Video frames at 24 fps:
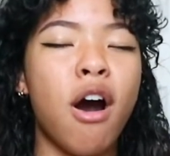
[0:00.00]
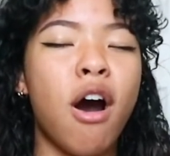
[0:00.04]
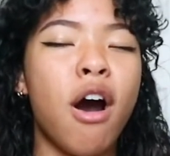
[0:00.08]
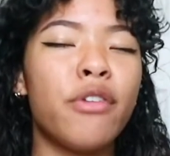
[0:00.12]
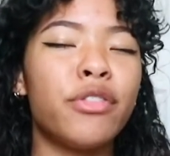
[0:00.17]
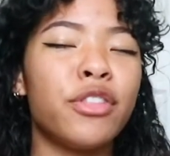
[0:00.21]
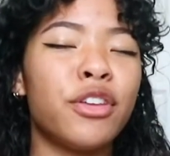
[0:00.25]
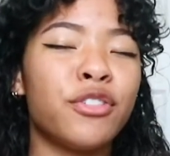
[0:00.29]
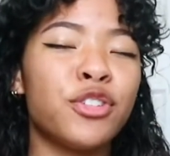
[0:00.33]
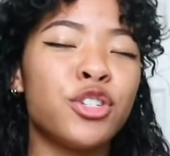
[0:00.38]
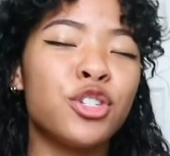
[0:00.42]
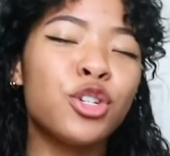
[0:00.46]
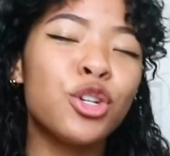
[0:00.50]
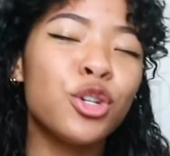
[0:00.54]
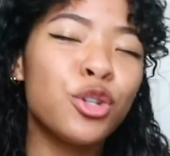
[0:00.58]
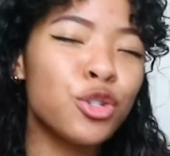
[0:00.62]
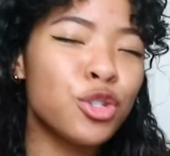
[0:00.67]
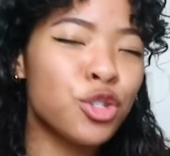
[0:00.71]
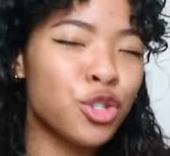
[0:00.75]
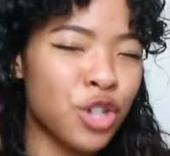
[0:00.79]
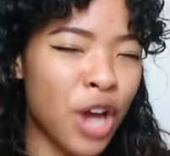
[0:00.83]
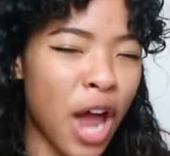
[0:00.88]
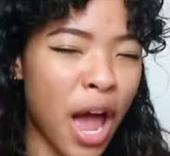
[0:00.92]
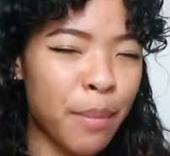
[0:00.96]
on the 2
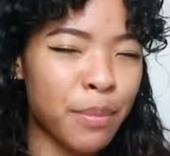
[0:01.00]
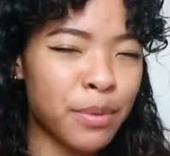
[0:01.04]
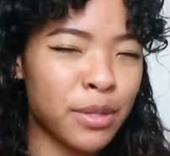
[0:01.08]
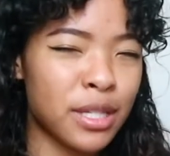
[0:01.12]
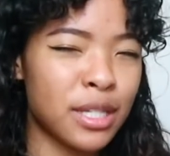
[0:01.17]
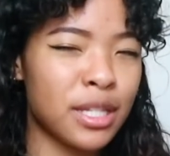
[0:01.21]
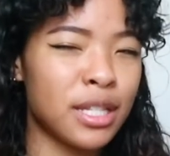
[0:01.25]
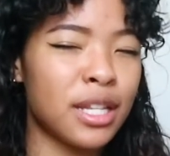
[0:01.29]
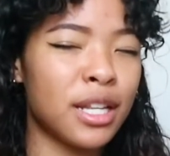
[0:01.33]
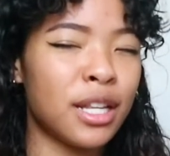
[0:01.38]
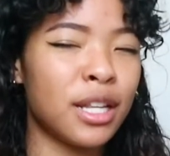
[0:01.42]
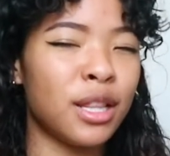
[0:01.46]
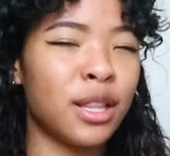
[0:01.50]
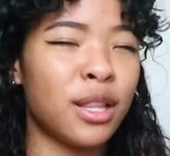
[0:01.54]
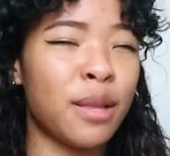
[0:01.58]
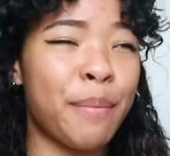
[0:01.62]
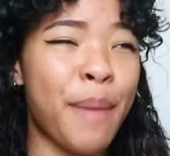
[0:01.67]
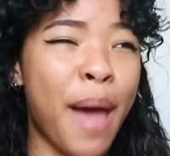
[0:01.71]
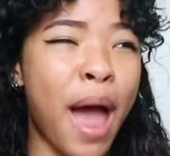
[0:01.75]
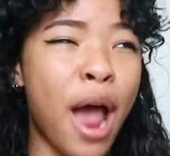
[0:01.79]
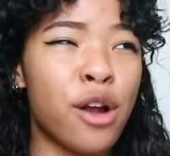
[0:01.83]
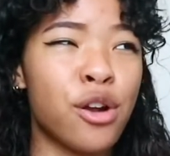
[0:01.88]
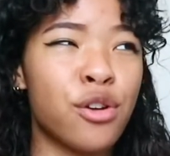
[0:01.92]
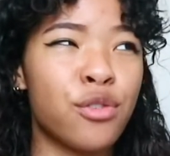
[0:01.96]
straps, the
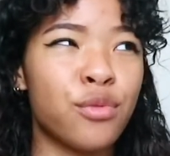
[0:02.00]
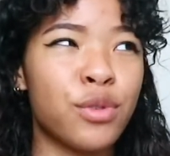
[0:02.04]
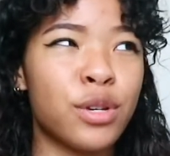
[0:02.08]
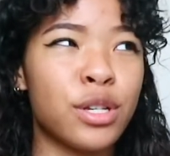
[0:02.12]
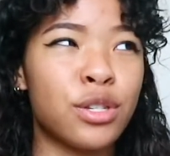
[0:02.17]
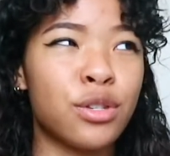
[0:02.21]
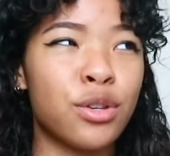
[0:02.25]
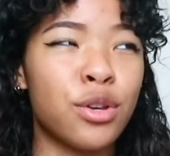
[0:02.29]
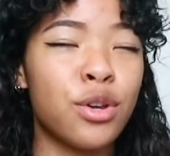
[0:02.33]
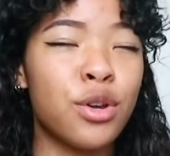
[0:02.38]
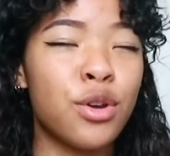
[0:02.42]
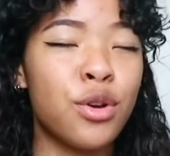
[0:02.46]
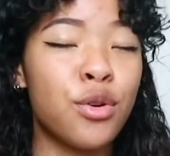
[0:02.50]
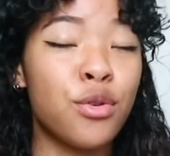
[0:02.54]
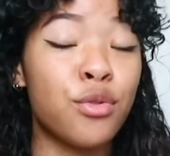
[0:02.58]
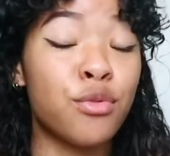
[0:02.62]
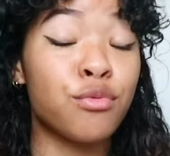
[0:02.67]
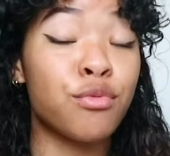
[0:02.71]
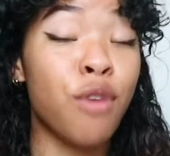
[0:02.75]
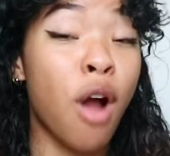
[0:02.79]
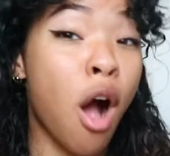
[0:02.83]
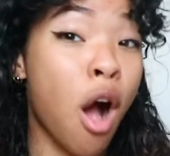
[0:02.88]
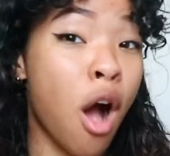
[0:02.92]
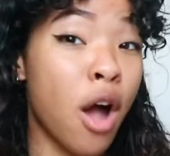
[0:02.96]
pattern was
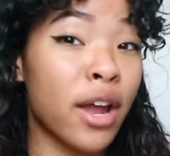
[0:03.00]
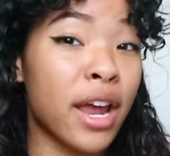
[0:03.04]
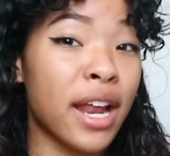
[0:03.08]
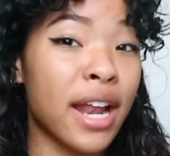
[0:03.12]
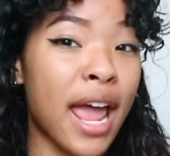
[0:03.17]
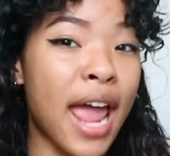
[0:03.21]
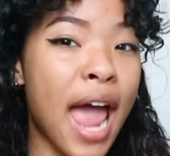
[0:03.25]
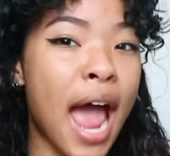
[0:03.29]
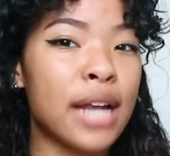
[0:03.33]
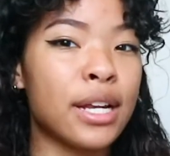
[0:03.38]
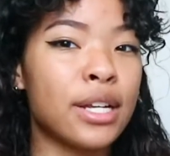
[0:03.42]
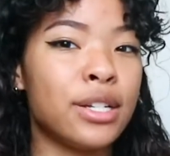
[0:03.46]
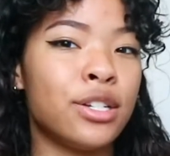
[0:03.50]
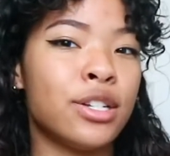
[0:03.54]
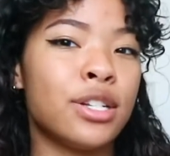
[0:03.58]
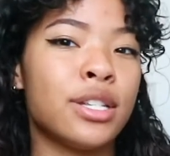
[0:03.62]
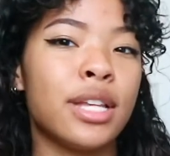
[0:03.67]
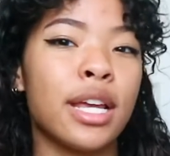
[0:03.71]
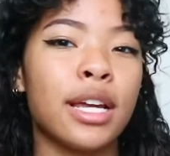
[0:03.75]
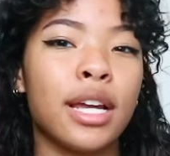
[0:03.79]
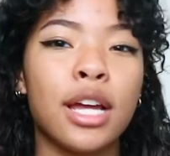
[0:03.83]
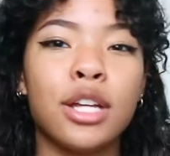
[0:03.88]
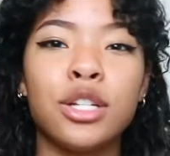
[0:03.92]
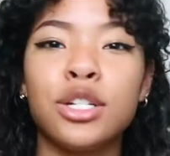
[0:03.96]
wrong, and I had to
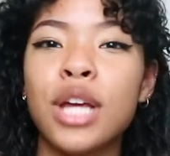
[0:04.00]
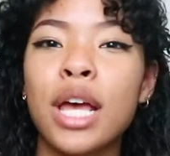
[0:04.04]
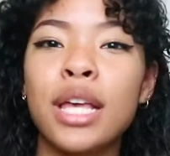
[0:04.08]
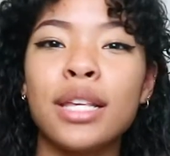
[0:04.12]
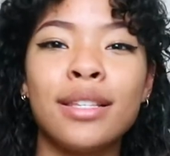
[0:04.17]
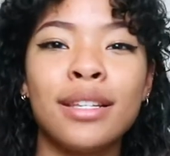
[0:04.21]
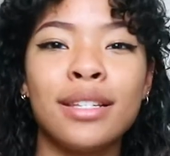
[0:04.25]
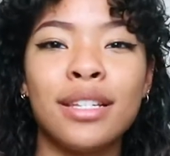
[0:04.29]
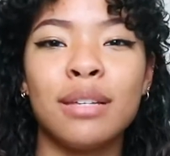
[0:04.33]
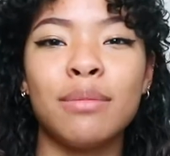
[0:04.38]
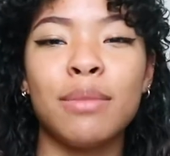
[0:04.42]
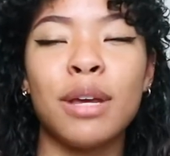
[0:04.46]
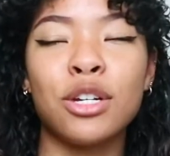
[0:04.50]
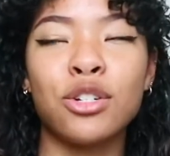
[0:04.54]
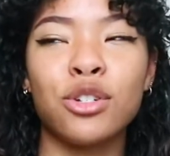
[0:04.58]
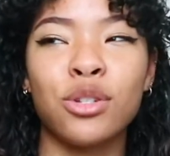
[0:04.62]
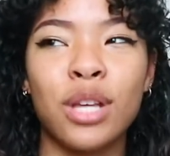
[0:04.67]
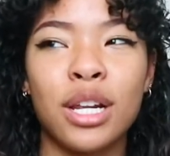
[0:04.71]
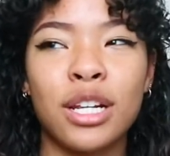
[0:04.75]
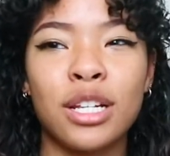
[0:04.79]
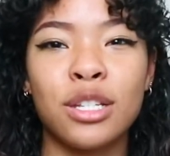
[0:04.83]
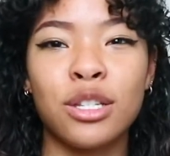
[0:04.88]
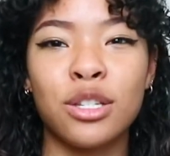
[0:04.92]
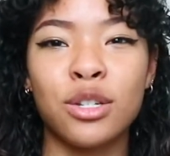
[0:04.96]
just like adjust it to make sure
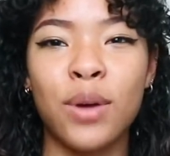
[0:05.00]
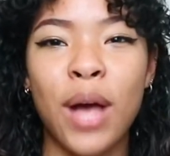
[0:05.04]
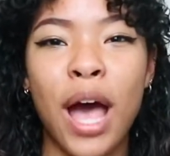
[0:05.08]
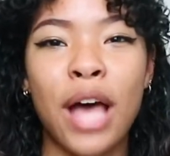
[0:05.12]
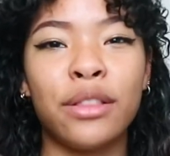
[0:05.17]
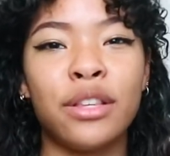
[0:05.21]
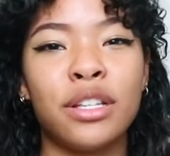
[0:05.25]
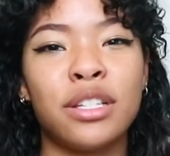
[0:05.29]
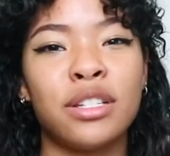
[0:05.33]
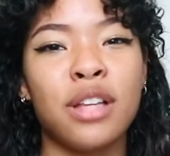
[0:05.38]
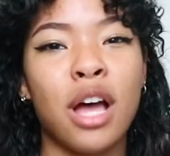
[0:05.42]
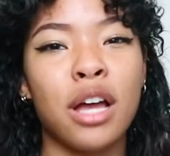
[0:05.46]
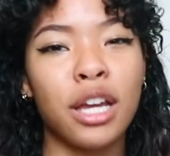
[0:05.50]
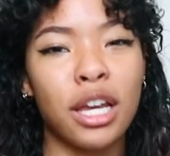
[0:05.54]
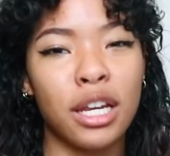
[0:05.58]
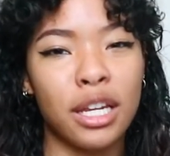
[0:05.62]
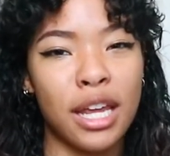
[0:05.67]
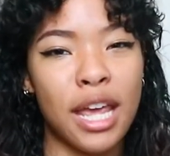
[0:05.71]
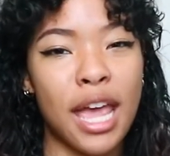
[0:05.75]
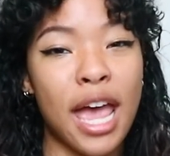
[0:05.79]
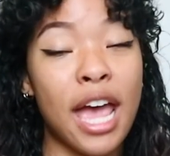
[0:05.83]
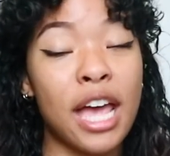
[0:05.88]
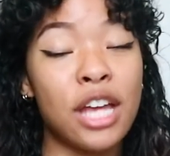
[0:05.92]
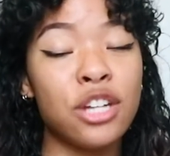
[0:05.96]
that it still had the
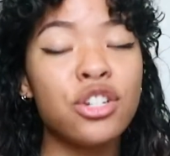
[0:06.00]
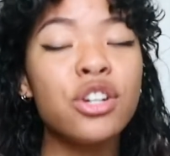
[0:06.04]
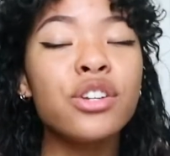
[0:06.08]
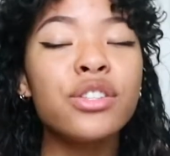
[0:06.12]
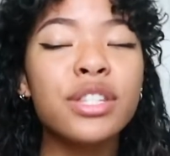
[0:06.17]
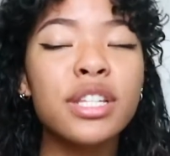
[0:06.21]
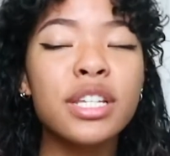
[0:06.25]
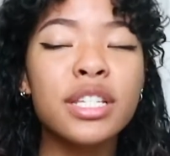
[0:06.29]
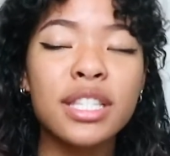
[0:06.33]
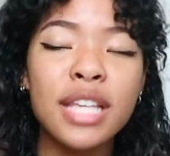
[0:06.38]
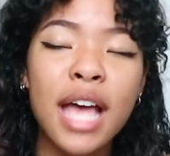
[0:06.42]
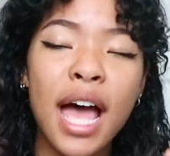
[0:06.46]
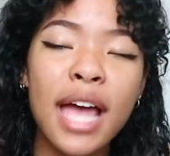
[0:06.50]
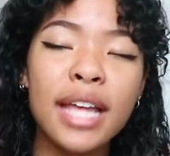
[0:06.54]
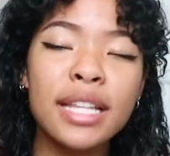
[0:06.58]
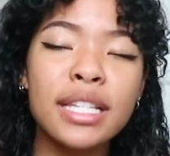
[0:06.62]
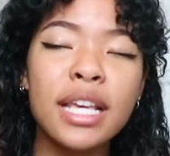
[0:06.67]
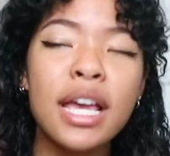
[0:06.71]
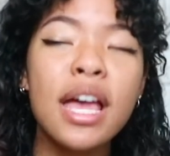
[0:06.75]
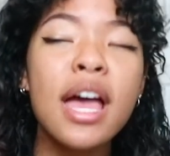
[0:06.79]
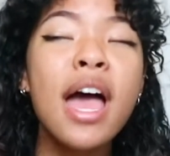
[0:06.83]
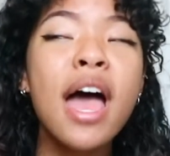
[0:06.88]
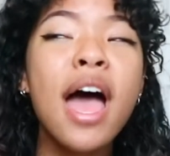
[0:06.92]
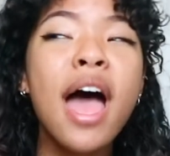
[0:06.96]
stockinette edge on the sides.